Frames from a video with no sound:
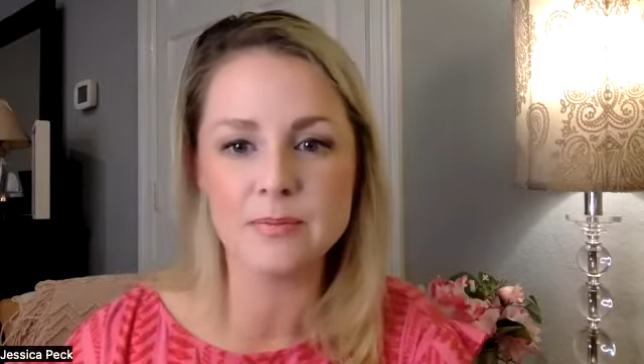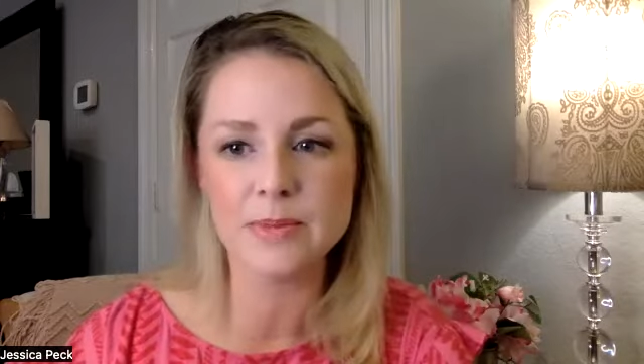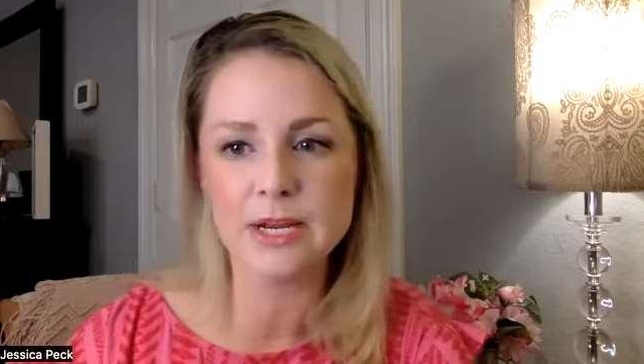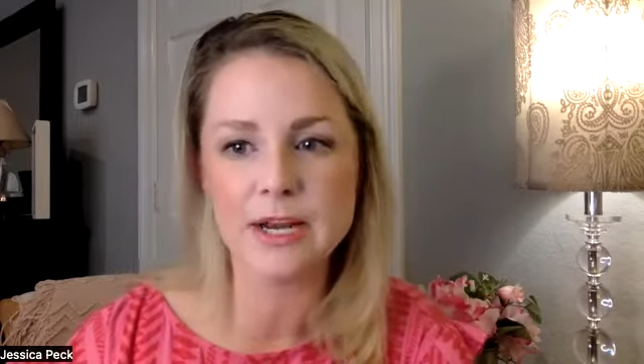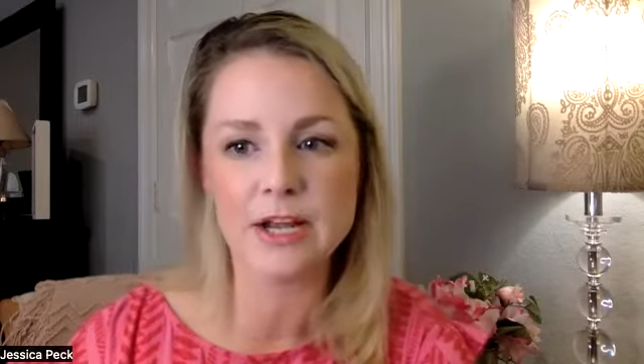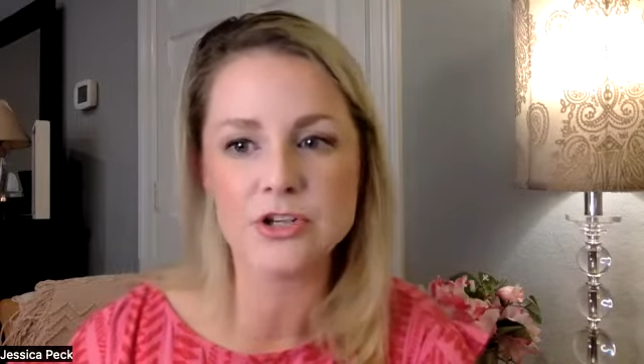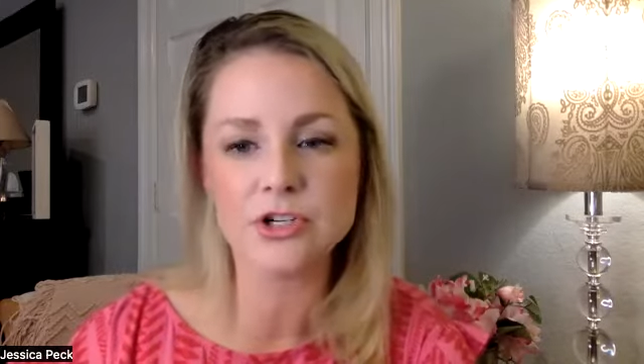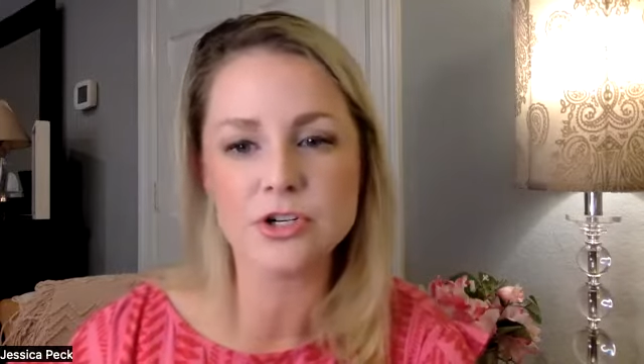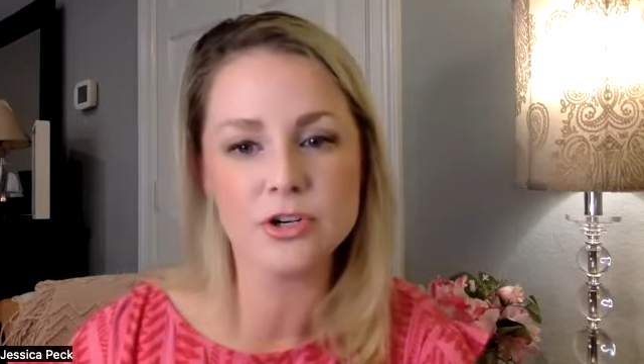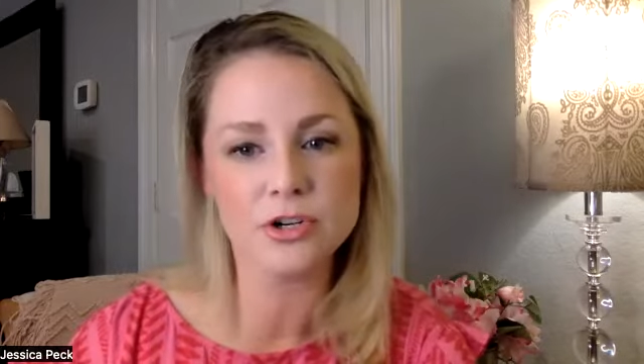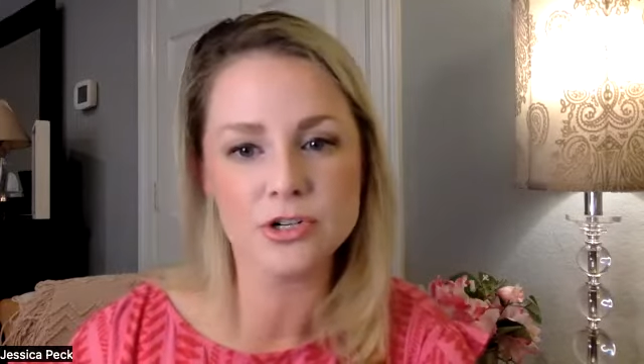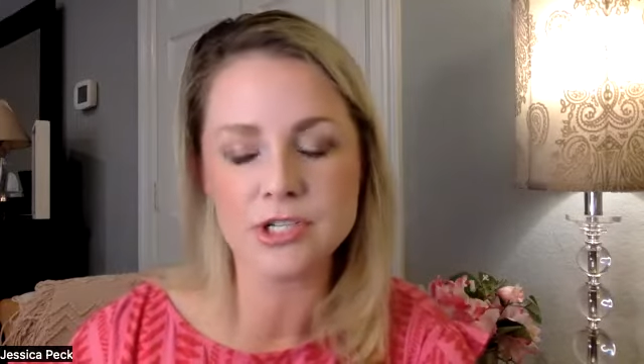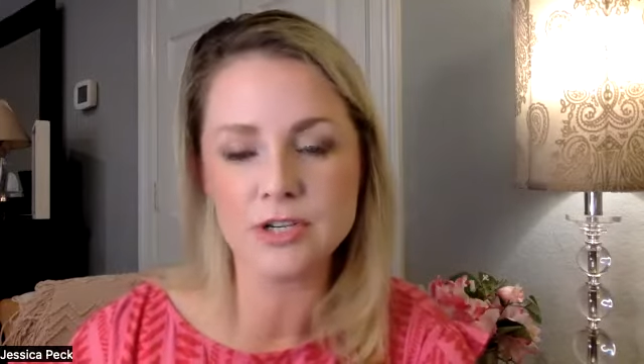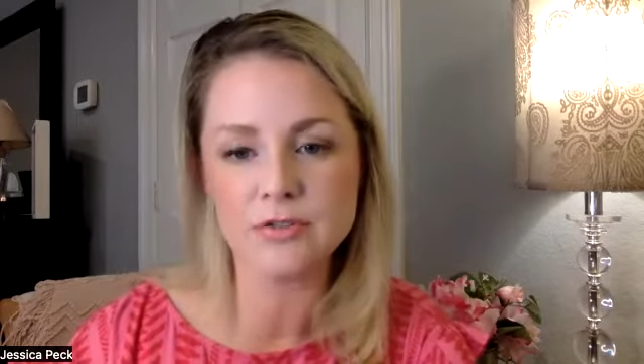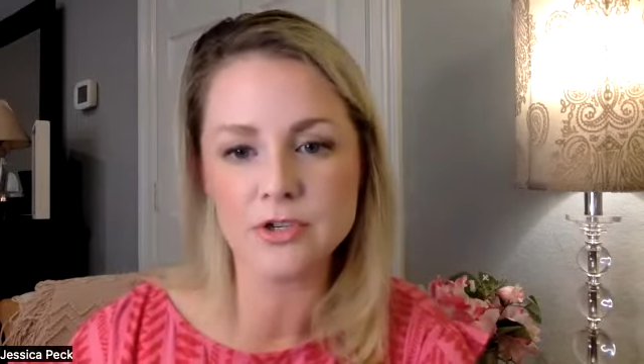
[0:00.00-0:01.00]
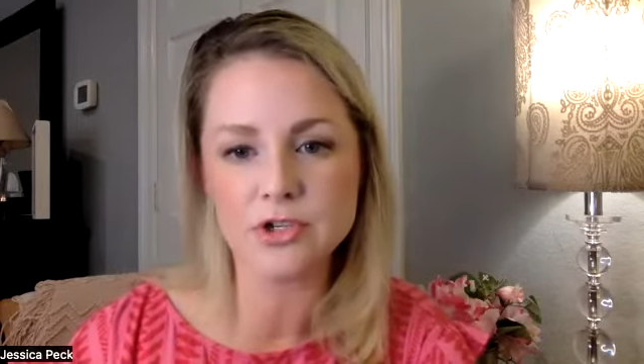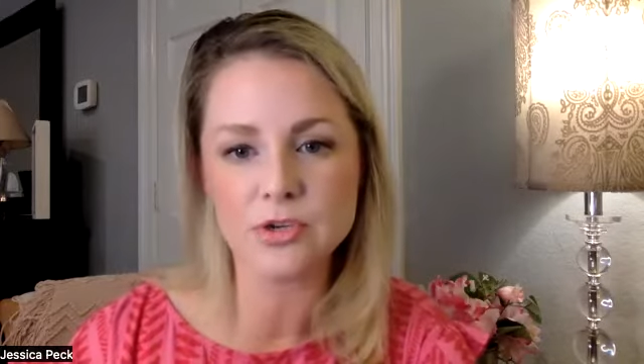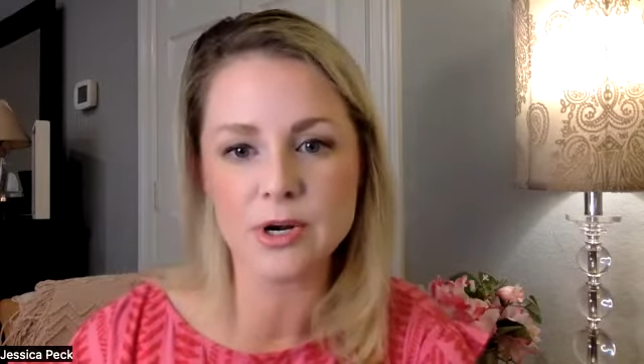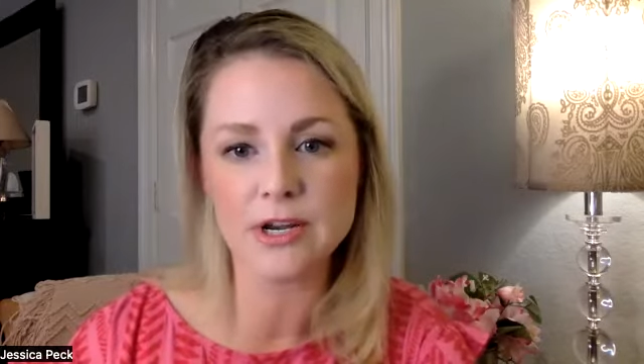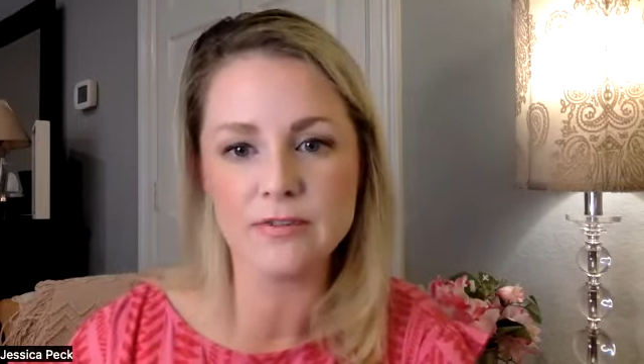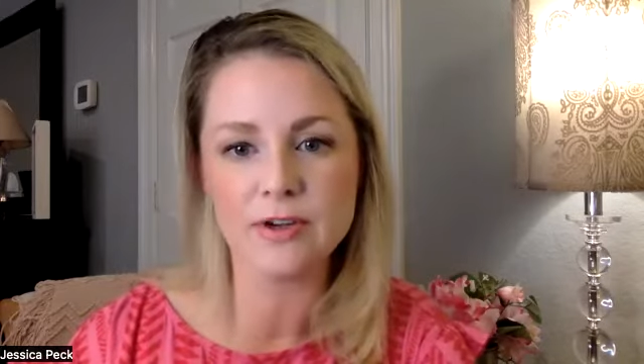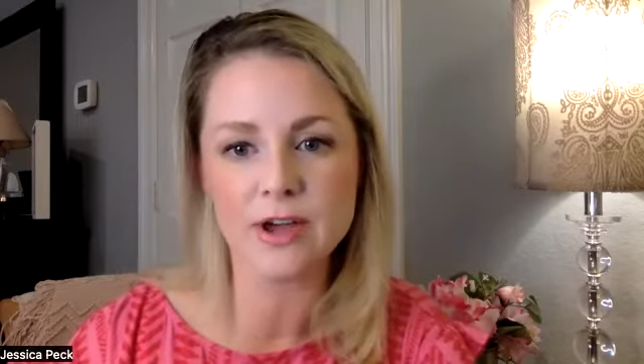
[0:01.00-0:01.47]
pediatric nursing for
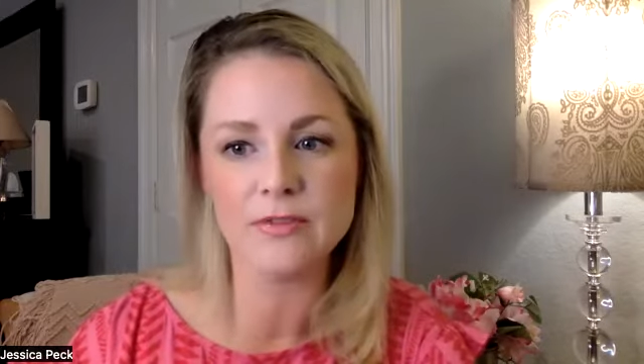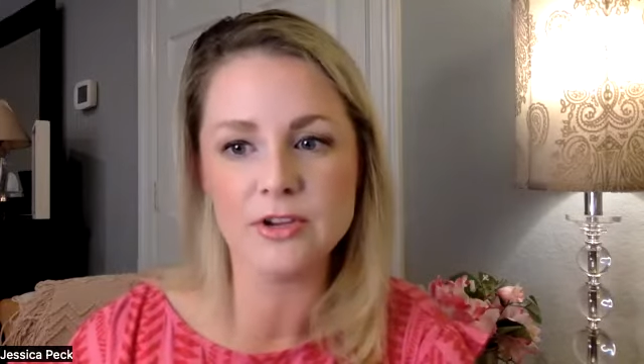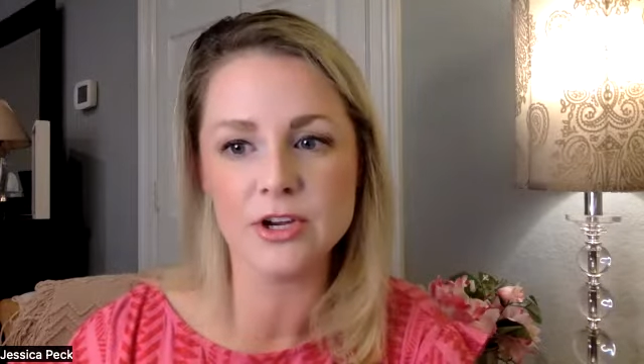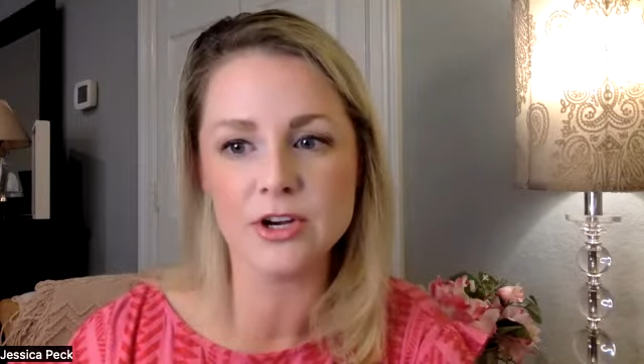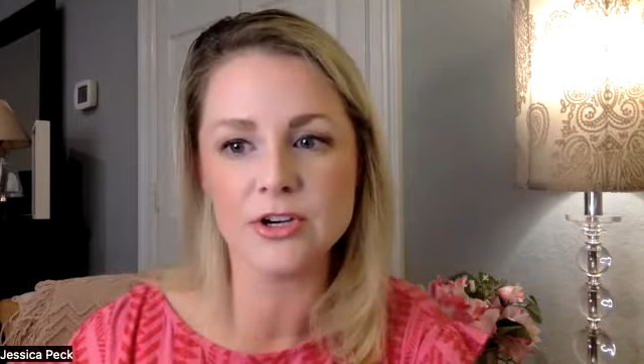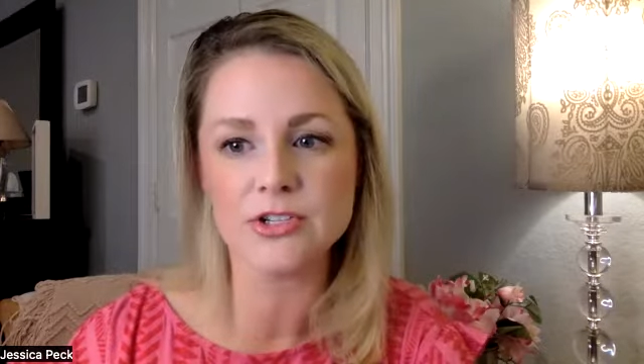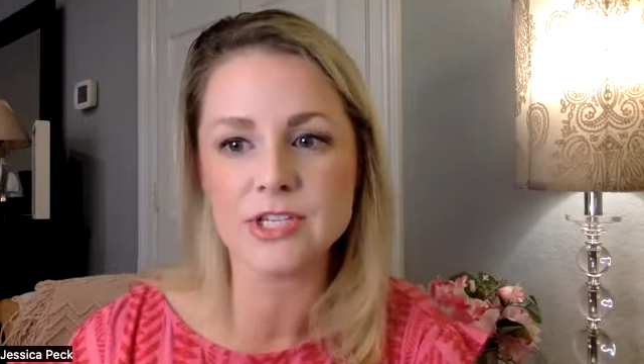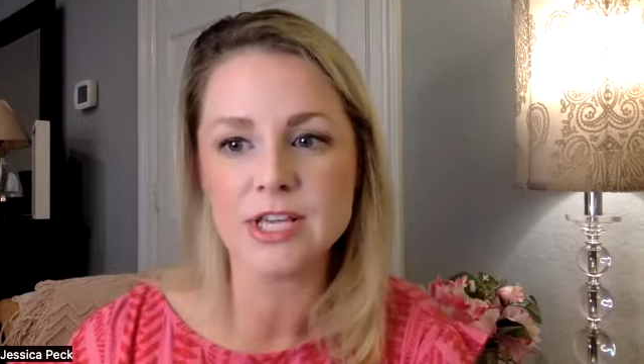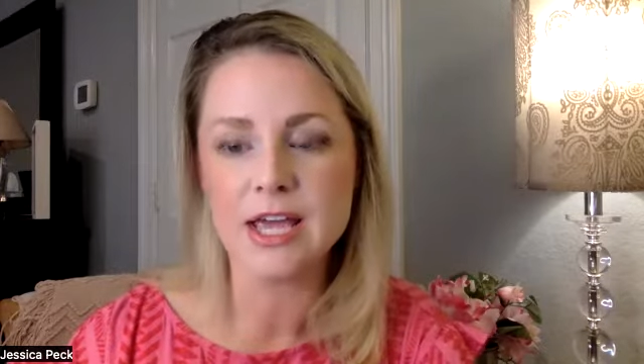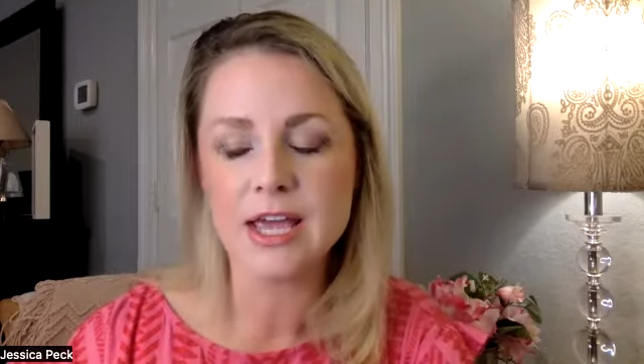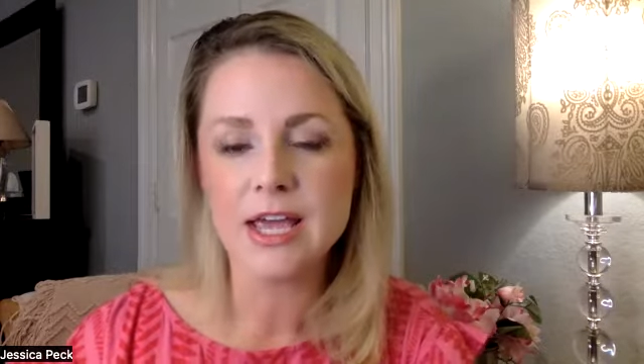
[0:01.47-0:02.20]
25 years,